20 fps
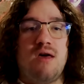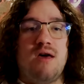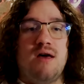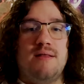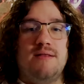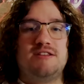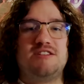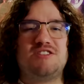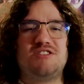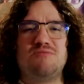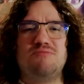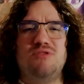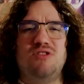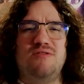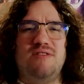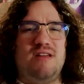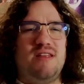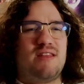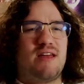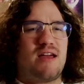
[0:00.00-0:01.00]
This is a
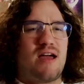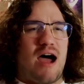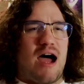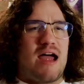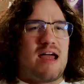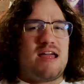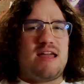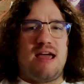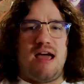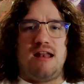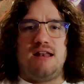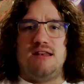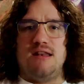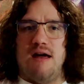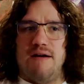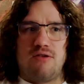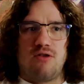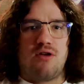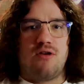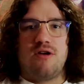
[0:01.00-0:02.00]
movie that I had
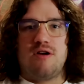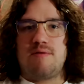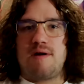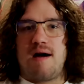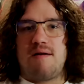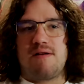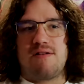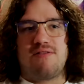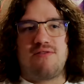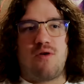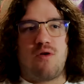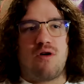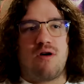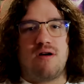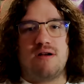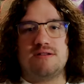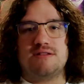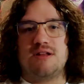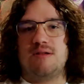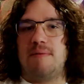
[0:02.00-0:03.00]
never heard about before
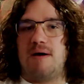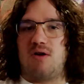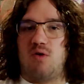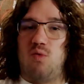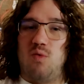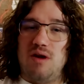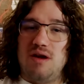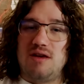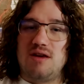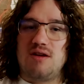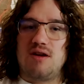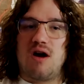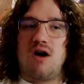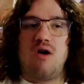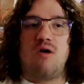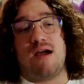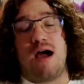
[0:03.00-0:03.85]
until about a week ago.